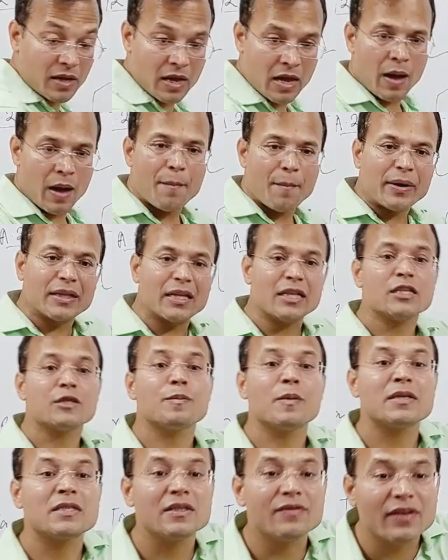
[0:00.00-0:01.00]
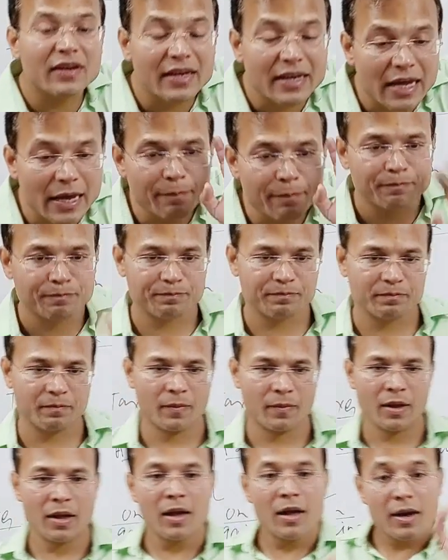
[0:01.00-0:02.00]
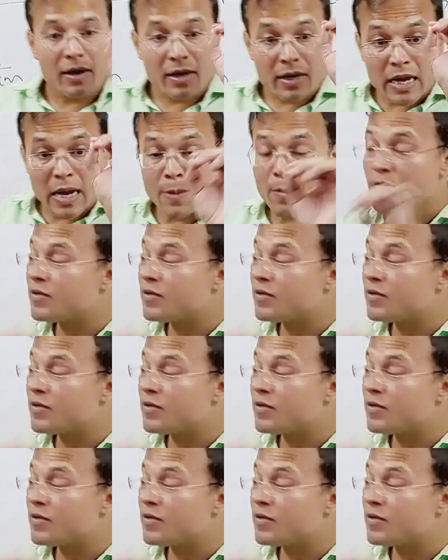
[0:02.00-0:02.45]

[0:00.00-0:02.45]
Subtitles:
but then specific name. Name of the